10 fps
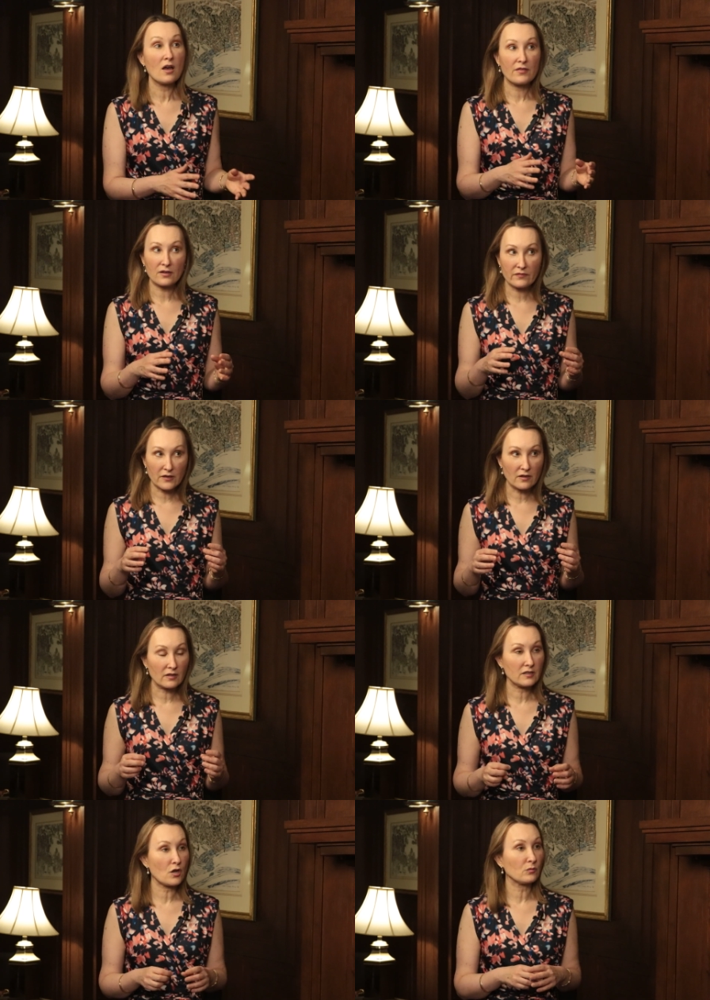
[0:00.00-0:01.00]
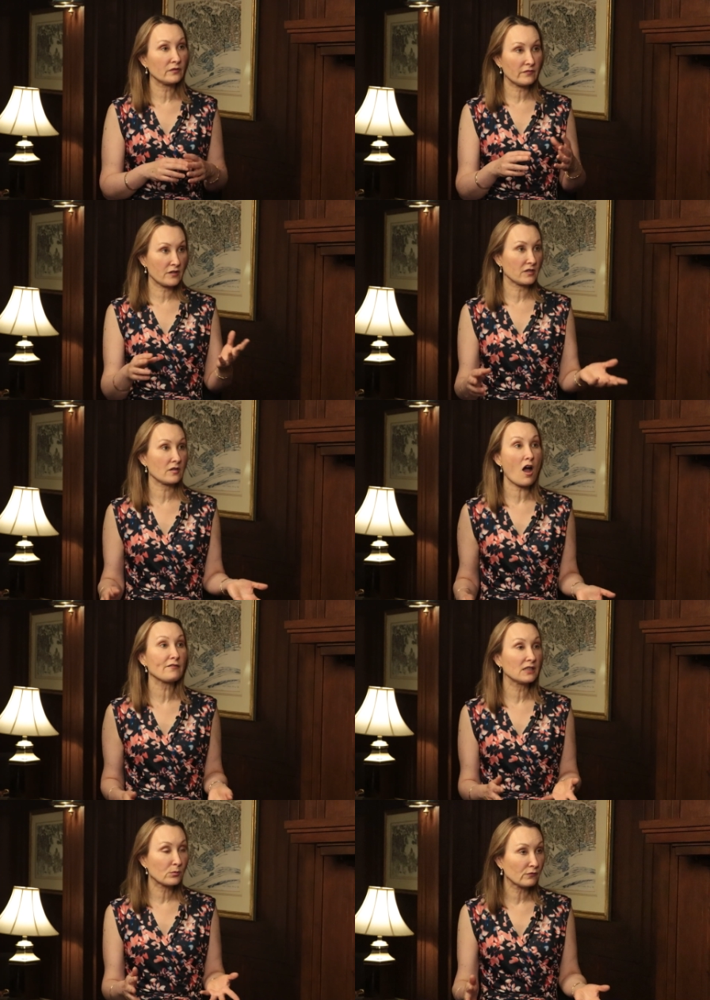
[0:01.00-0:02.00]
The, the, you know, the
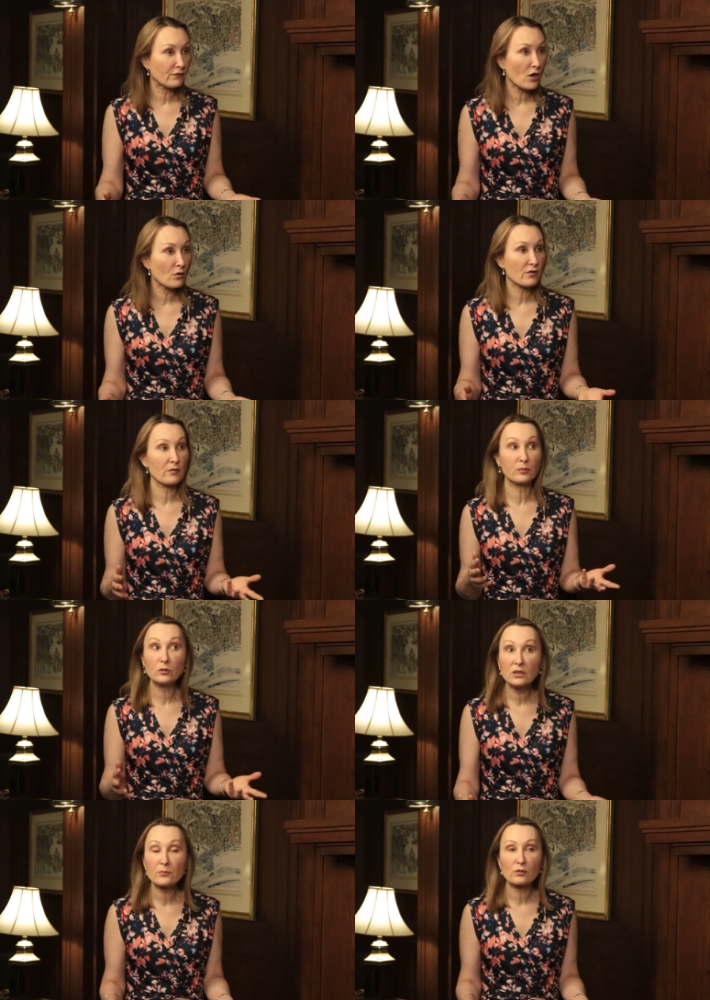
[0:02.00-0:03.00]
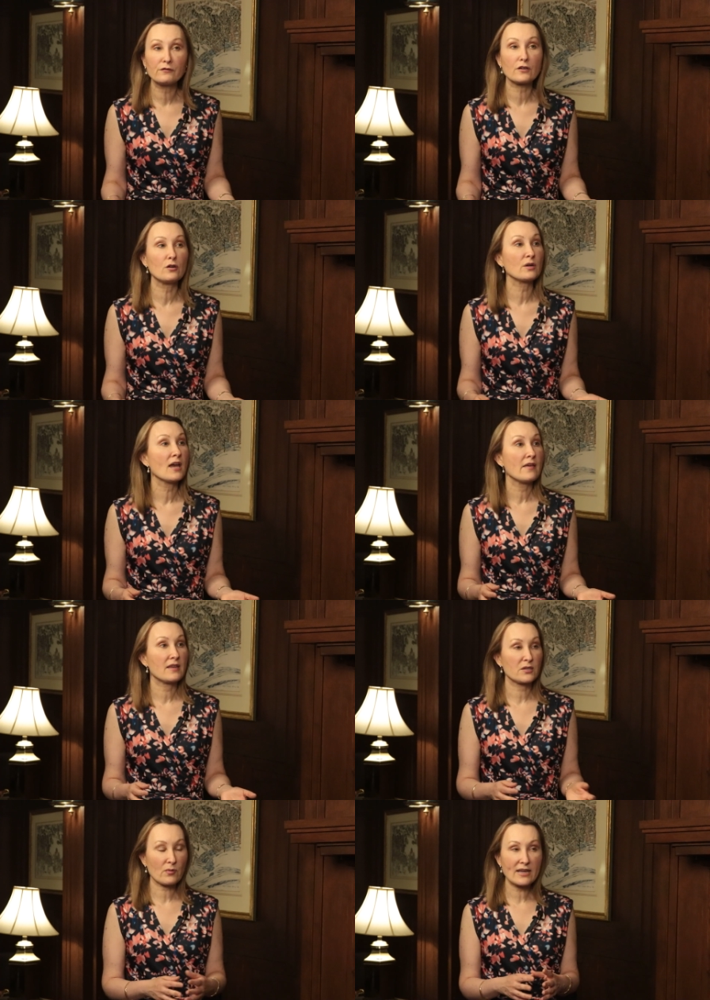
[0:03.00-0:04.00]
soft liberal vote, or the blue liberal vote that
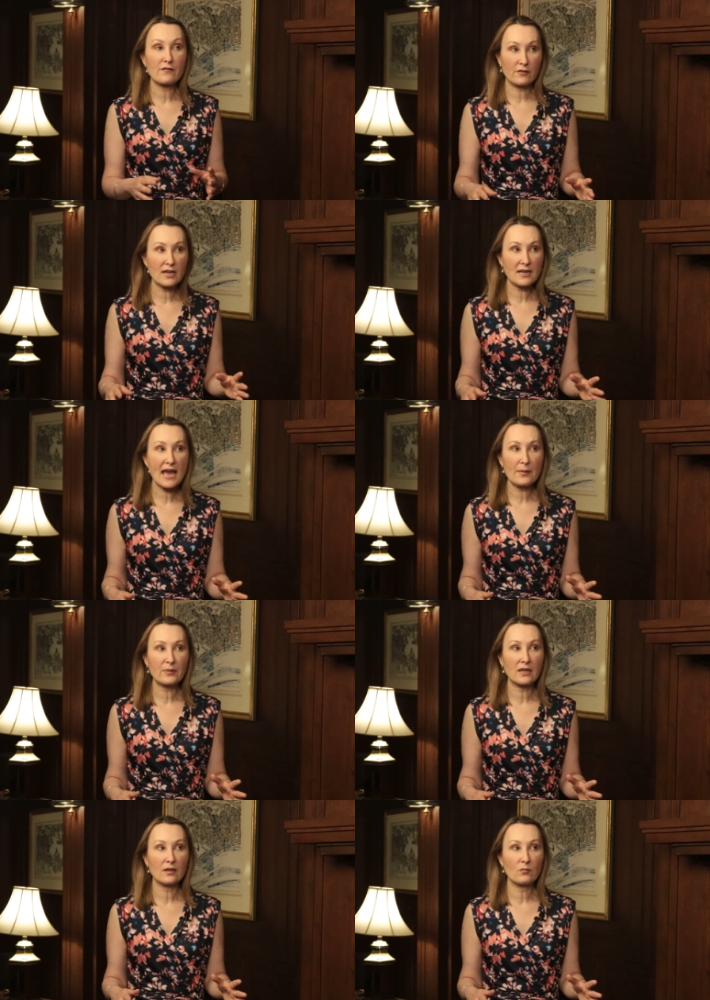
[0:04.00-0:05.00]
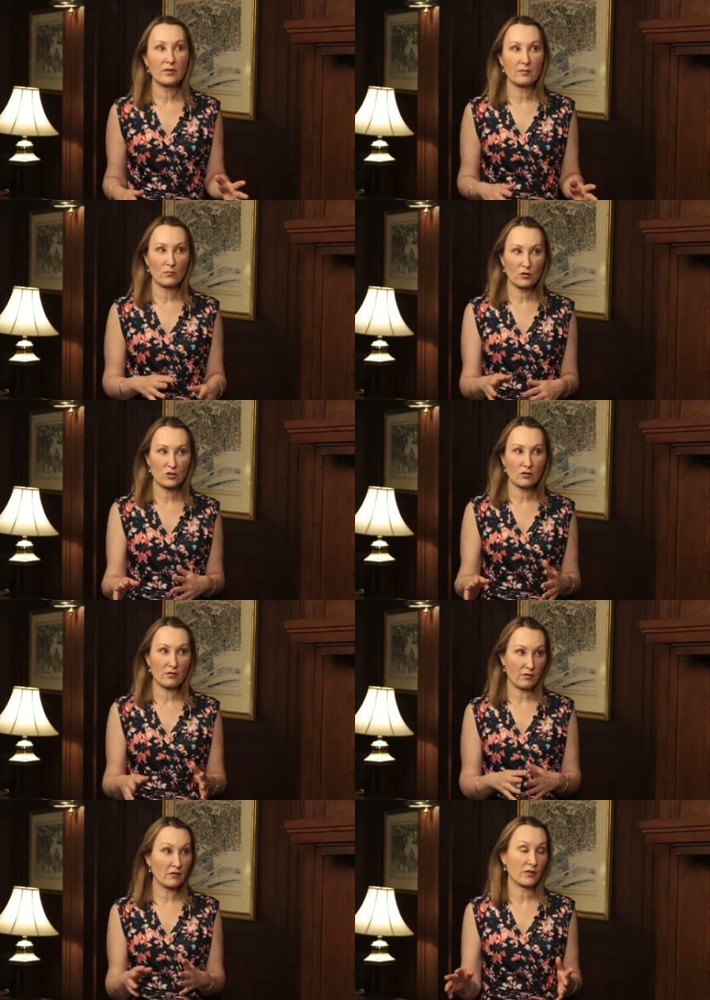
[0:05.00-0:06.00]
is right now very unhappy with the merger or
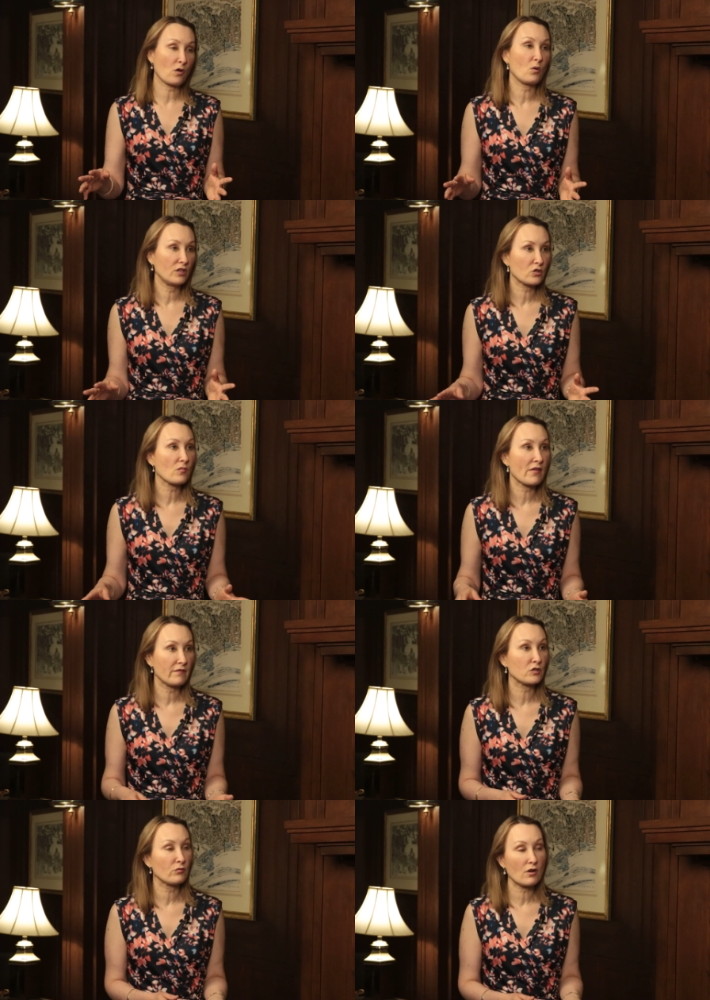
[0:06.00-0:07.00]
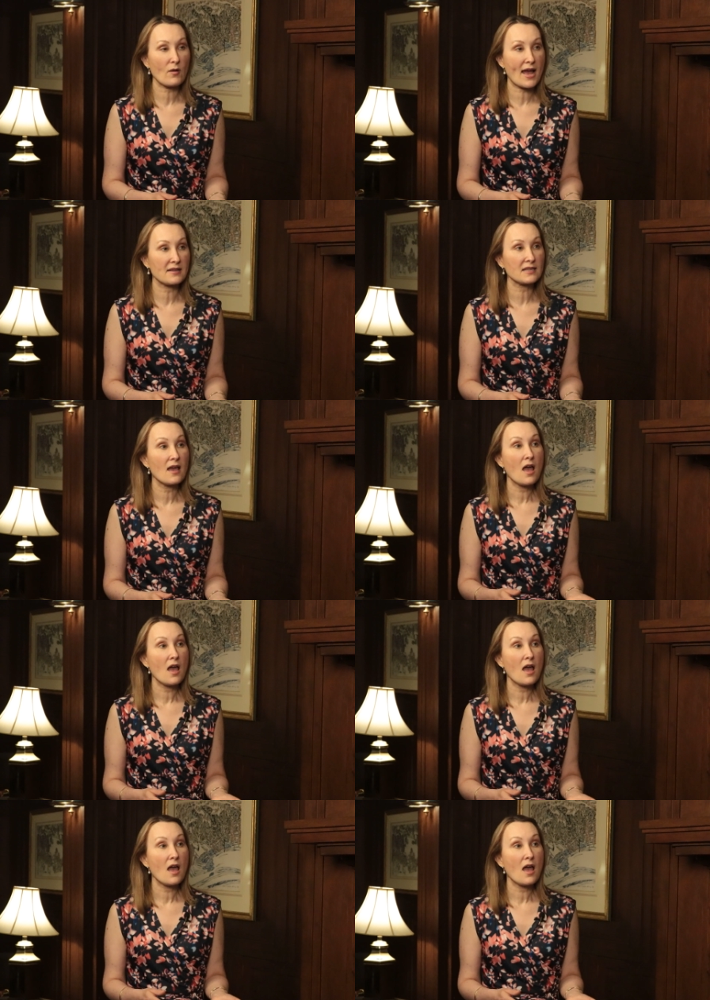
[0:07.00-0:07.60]
the, or the coalition rather that Trudeau has,